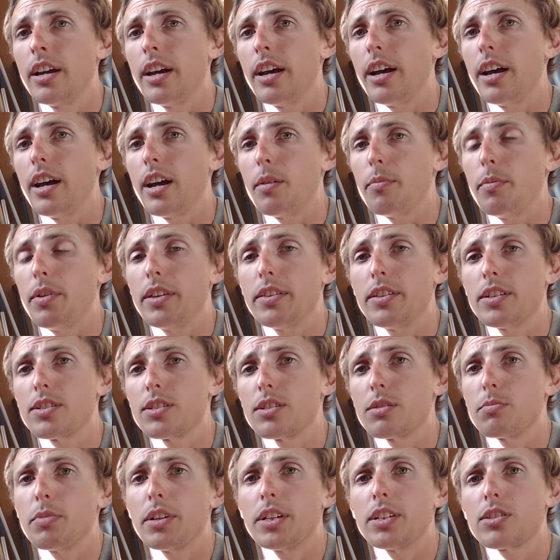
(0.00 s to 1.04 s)
And this
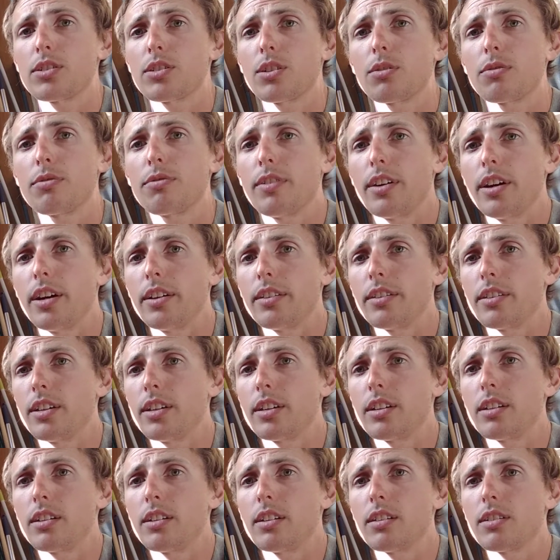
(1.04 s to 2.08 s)
has meant so far
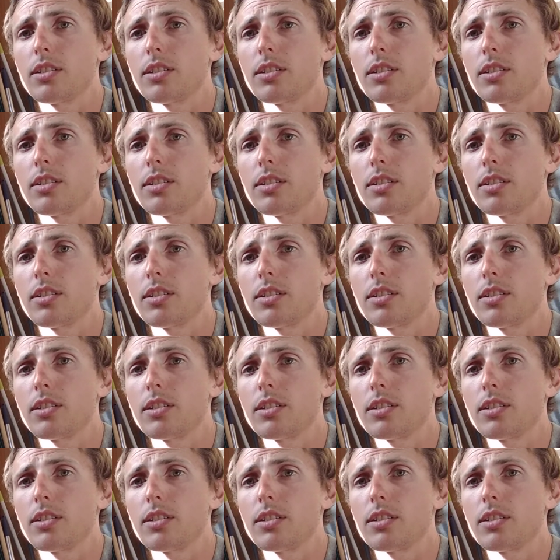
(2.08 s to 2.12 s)
that